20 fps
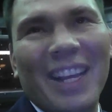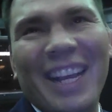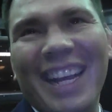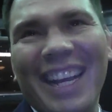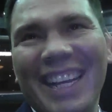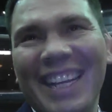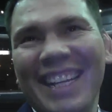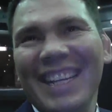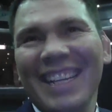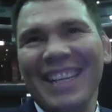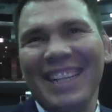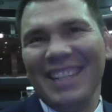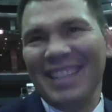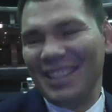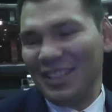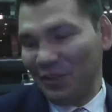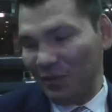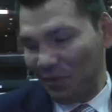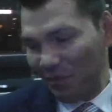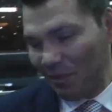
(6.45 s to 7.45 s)
Why of the
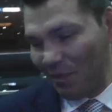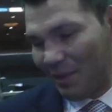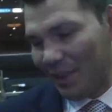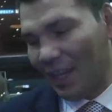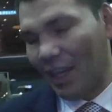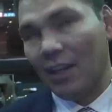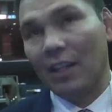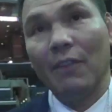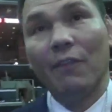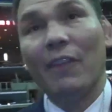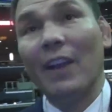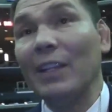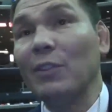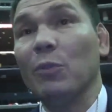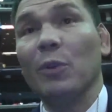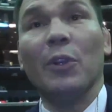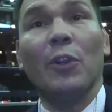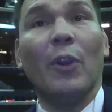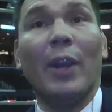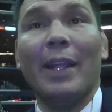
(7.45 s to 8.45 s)
fights tonight? Nah, the fights
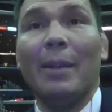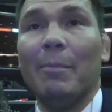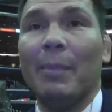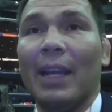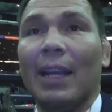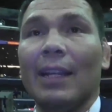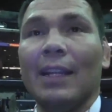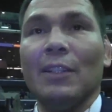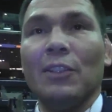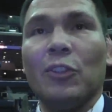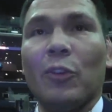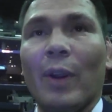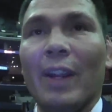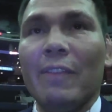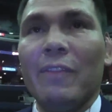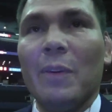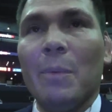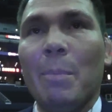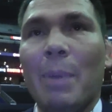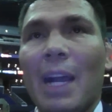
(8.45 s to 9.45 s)
were great, man. It's
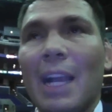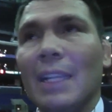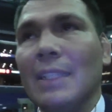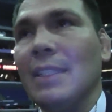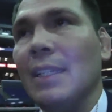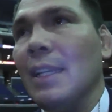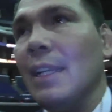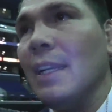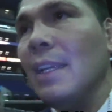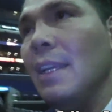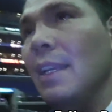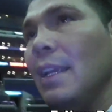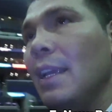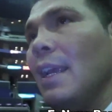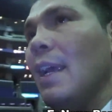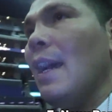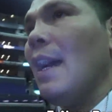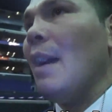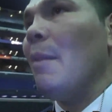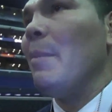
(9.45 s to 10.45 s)
great for boxing. Each one was a
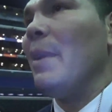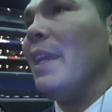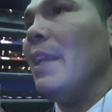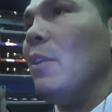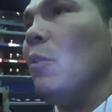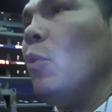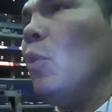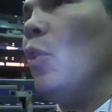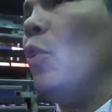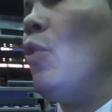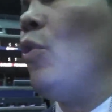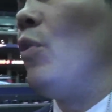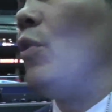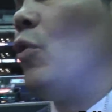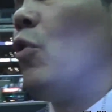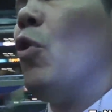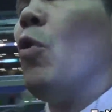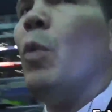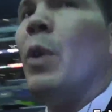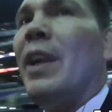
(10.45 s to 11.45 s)
war. I mean, who,
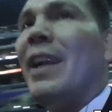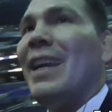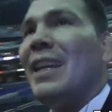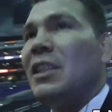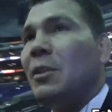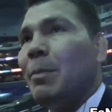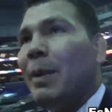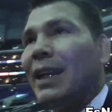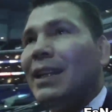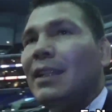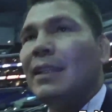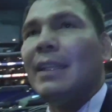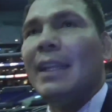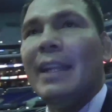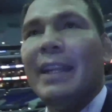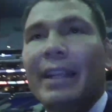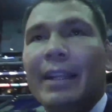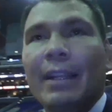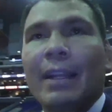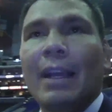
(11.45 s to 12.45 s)
who would have expected
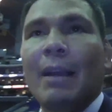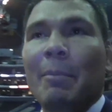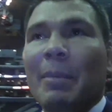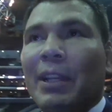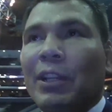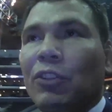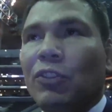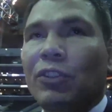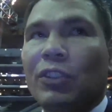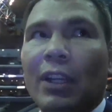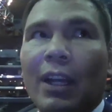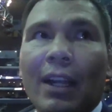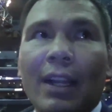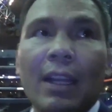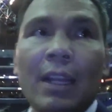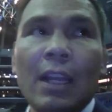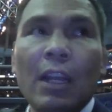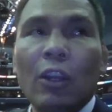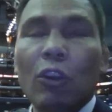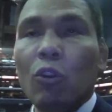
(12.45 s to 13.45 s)
that? It, I mean, you saw
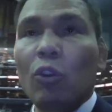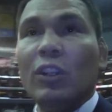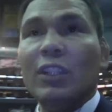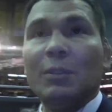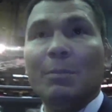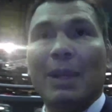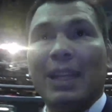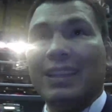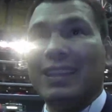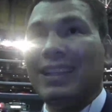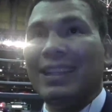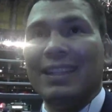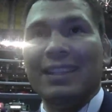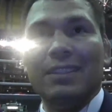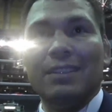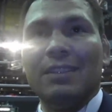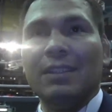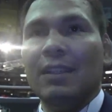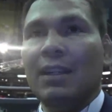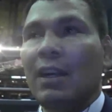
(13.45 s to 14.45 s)
Lucas
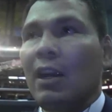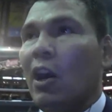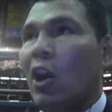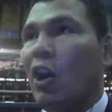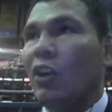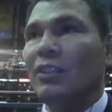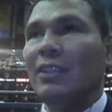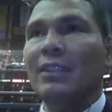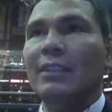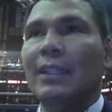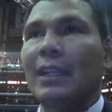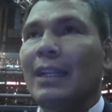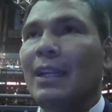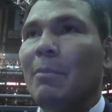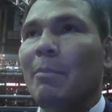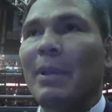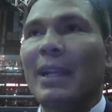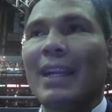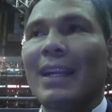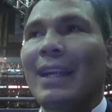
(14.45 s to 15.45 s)
Matthysse,
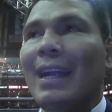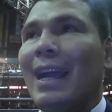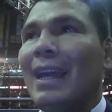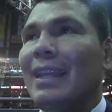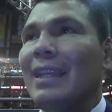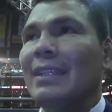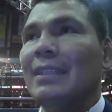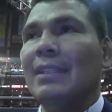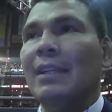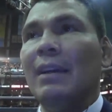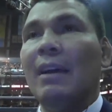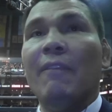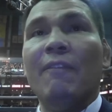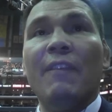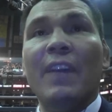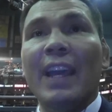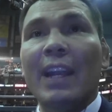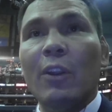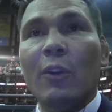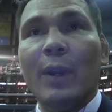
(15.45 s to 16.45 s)
Argentinian, beat a guy that's a
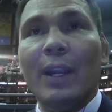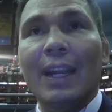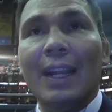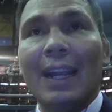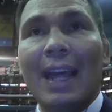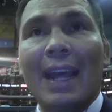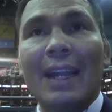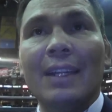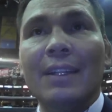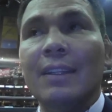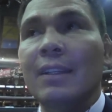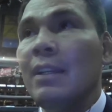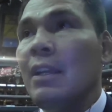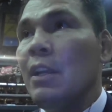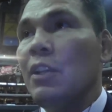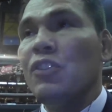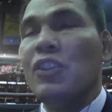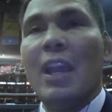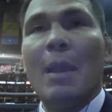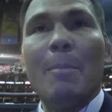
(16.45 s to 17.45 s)
veteran, a lot of
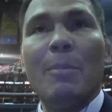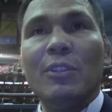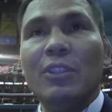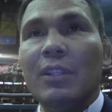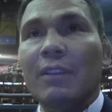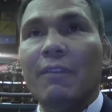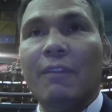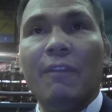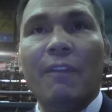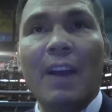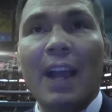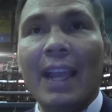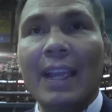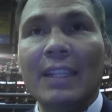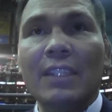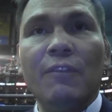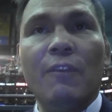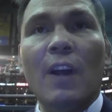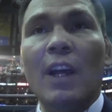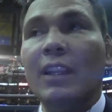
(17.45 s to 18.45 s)
championship
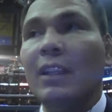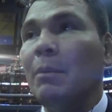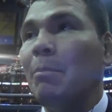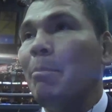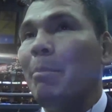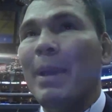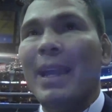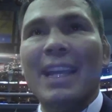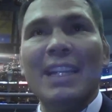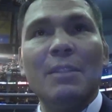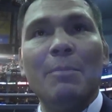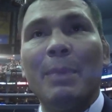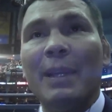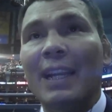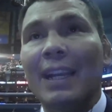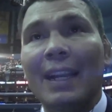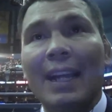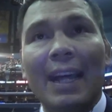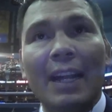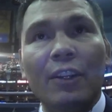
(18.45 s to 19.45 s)
fights, fought the best,
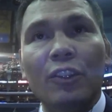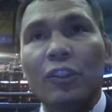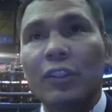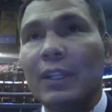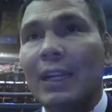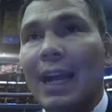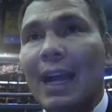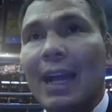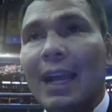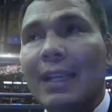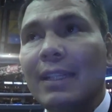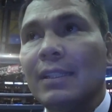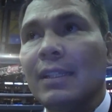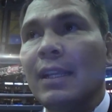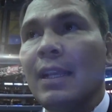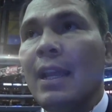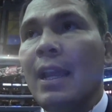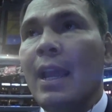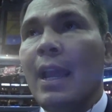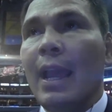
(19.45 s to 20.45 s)
beat a lot of good guys,
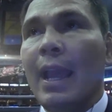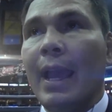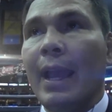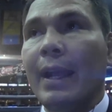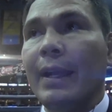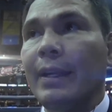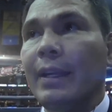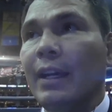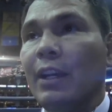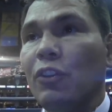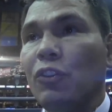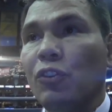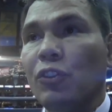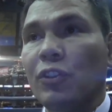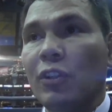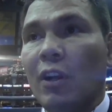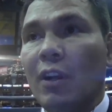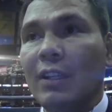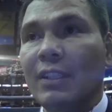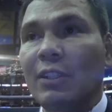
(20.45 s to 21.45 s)
and uh, you
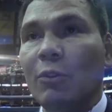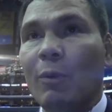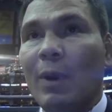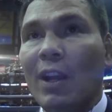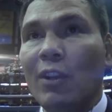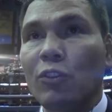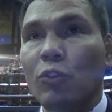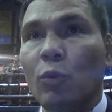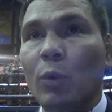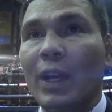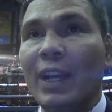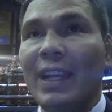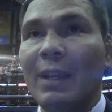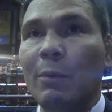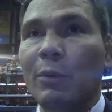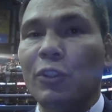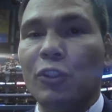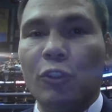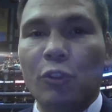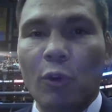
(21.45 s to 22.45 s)
saw as the rounds went, he
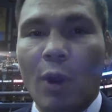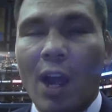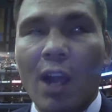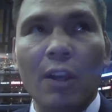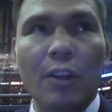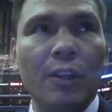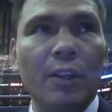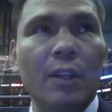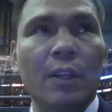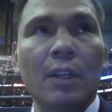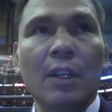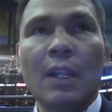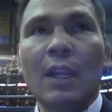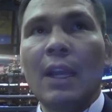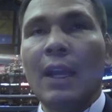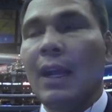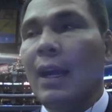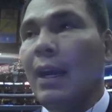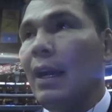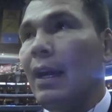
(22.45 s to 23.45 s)
was stronger,
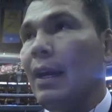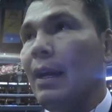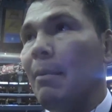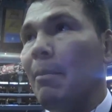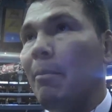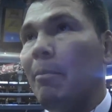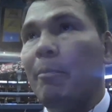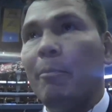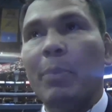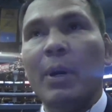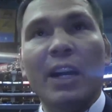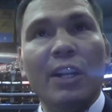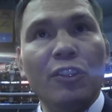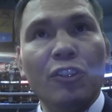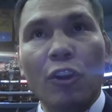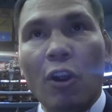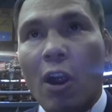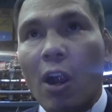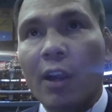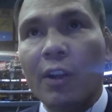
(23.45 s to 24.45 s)
uh,
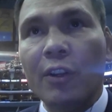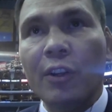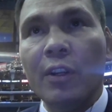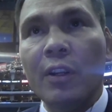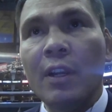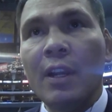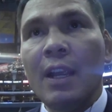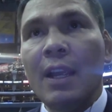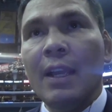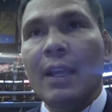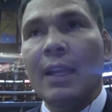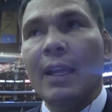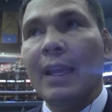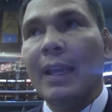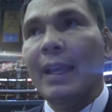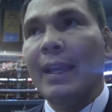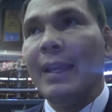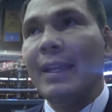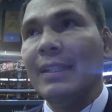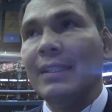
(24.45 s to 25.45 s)
punch harder.
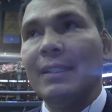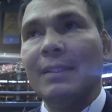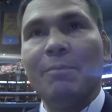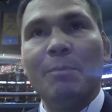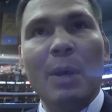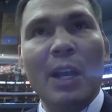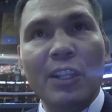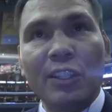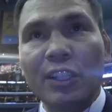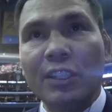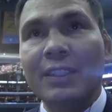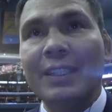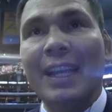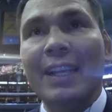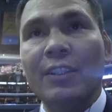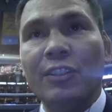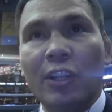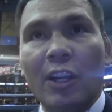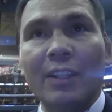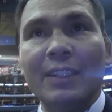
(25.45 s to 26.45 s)
Eh, his punches
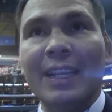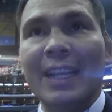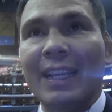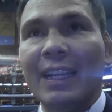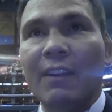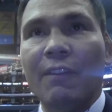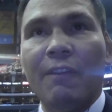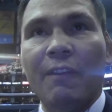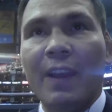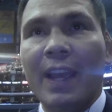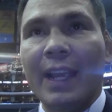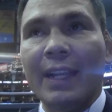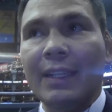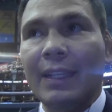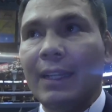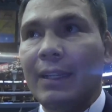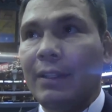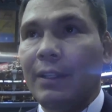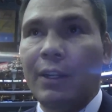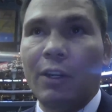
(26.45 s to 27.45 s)
started taking effect,
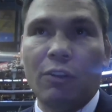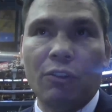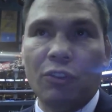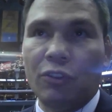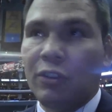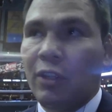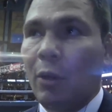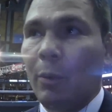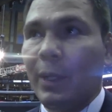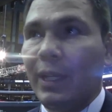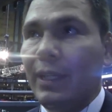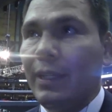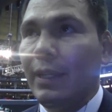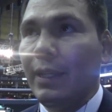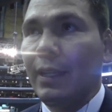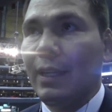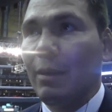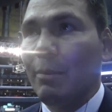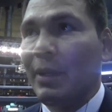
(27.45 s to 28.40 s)
and you know, you saw what he did.